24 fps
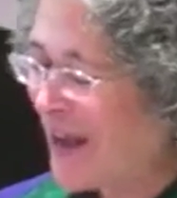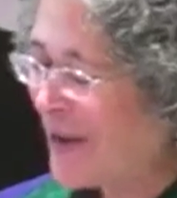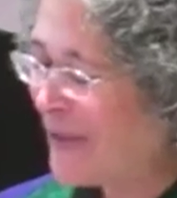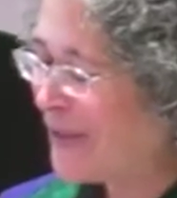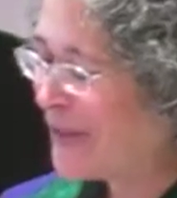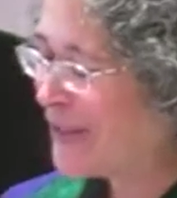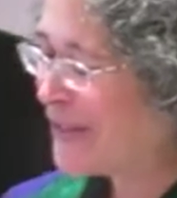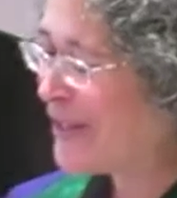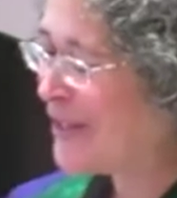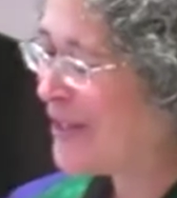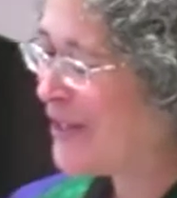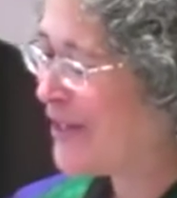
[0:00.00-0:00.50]
I
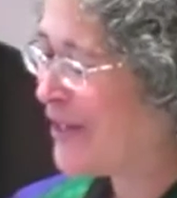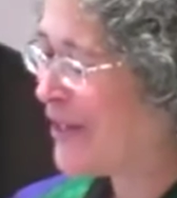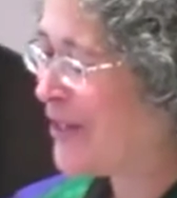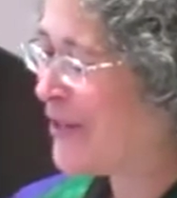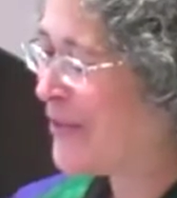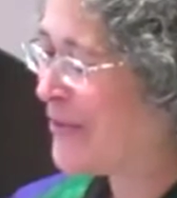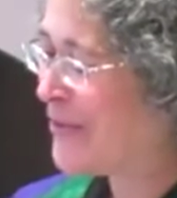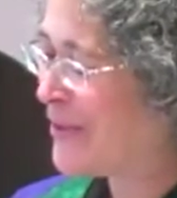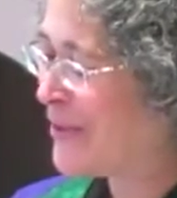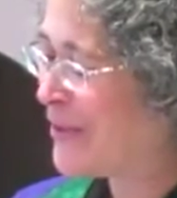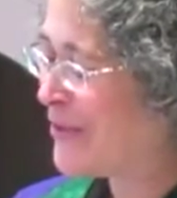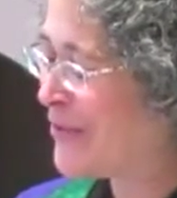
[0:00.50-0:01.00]
want to
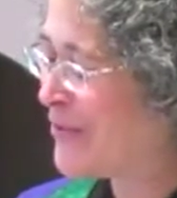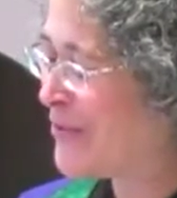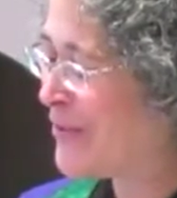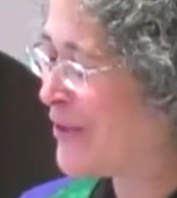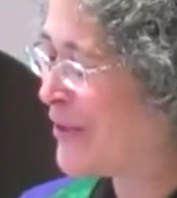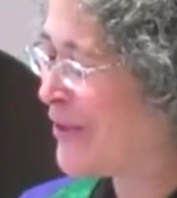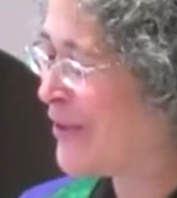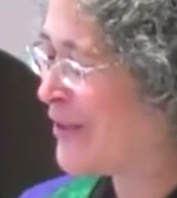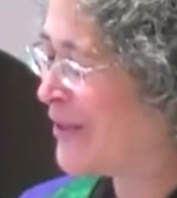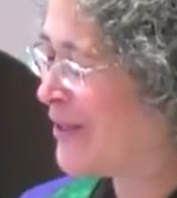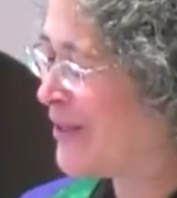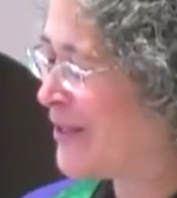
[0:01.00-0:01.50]
start with the
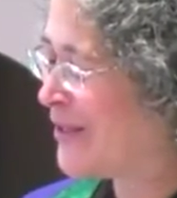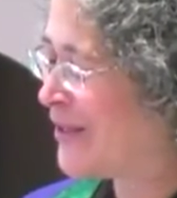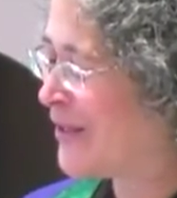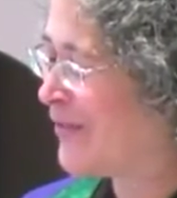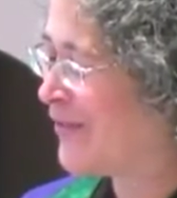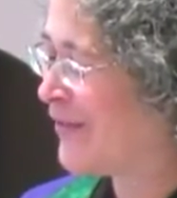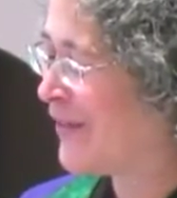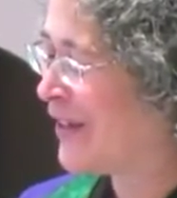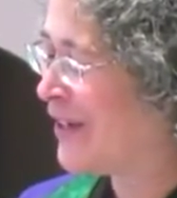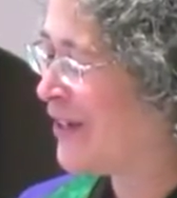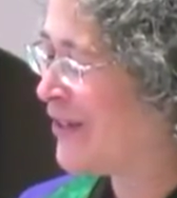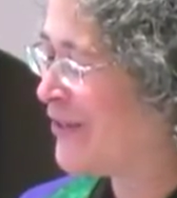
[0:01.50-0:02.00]
words
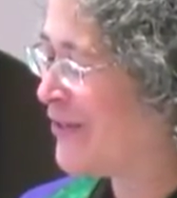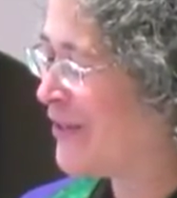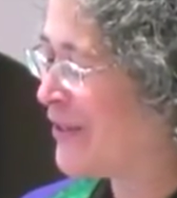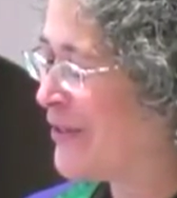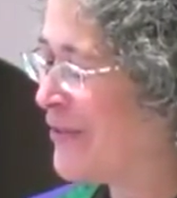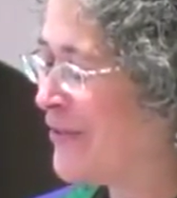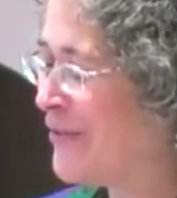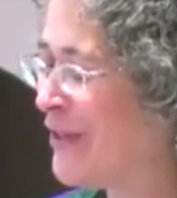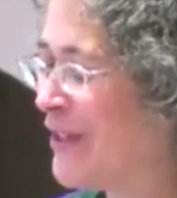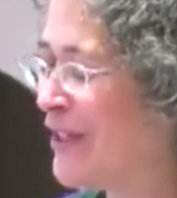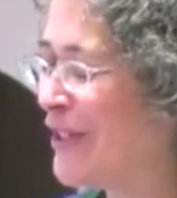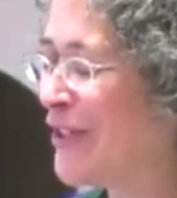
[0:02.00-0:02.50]
of
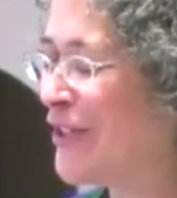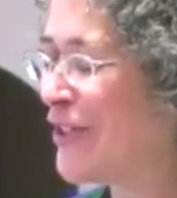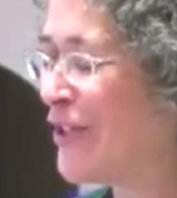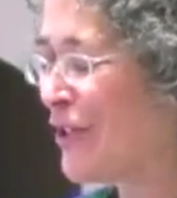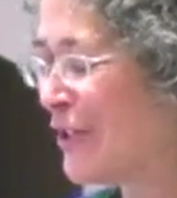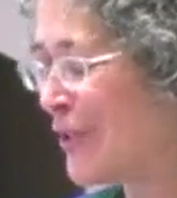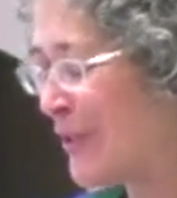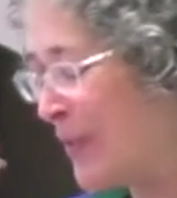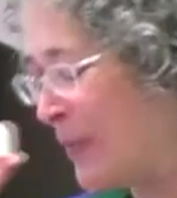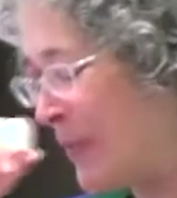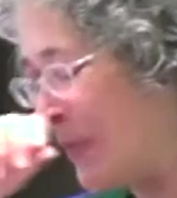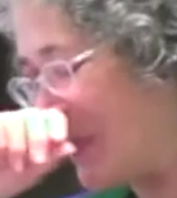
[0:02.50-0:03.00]
Adrienne
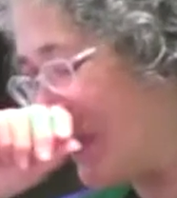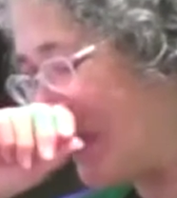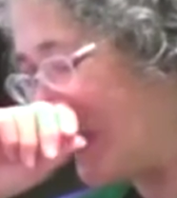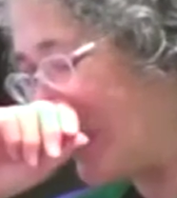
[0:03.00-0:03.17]
Rich.